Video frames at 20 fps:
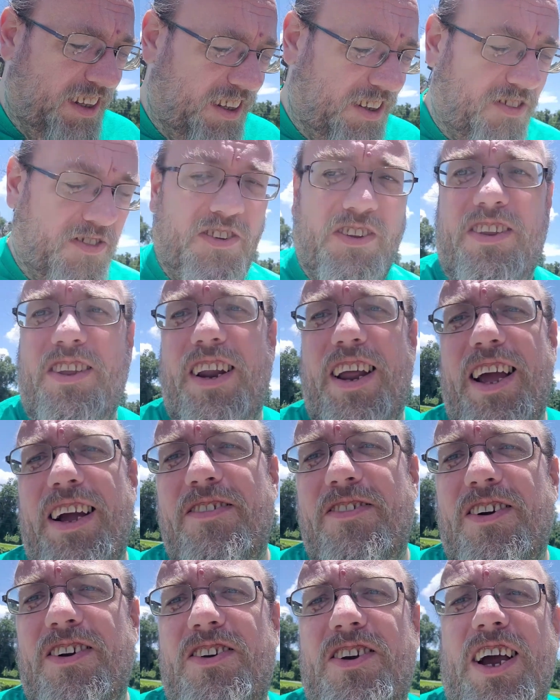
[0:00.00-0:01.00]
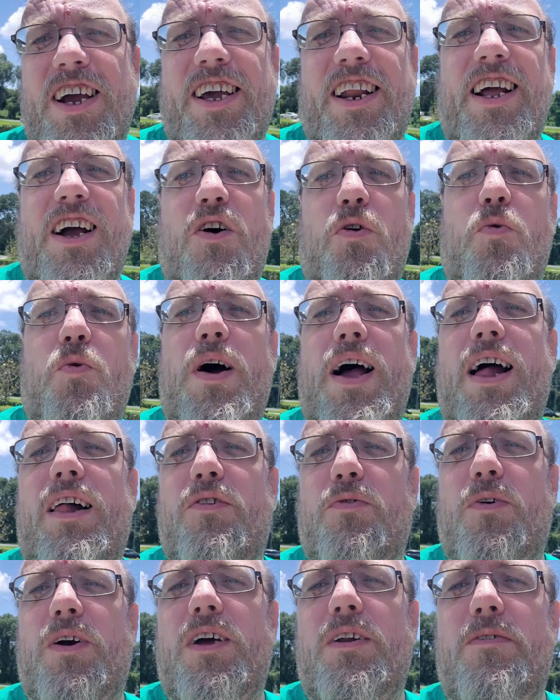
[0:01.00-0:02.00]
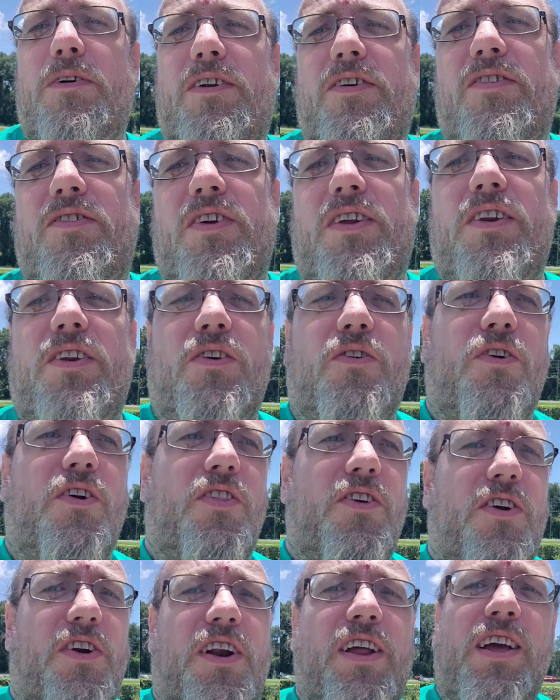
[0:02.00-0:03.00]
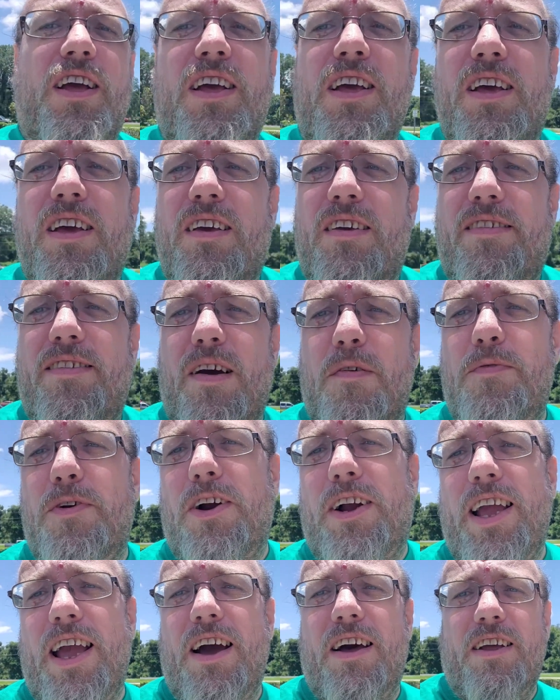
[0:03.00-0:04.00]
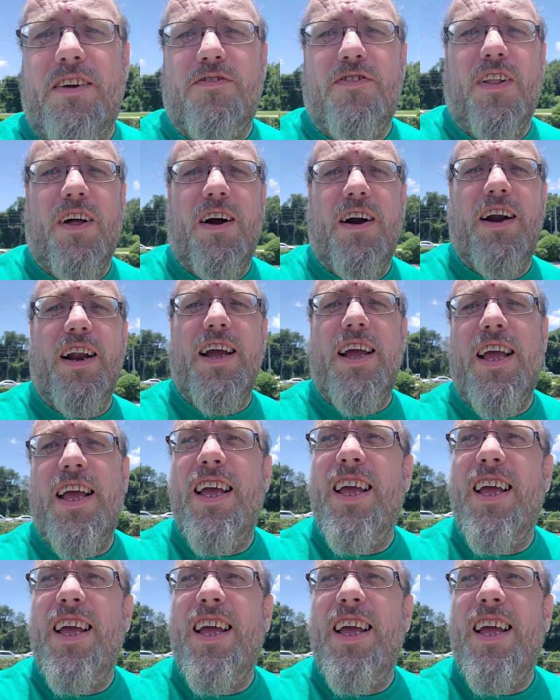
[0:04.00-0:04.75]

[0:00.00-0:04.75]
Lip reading: Well, today we're checking out Wildwood, which is in northern Sumter County, Florida.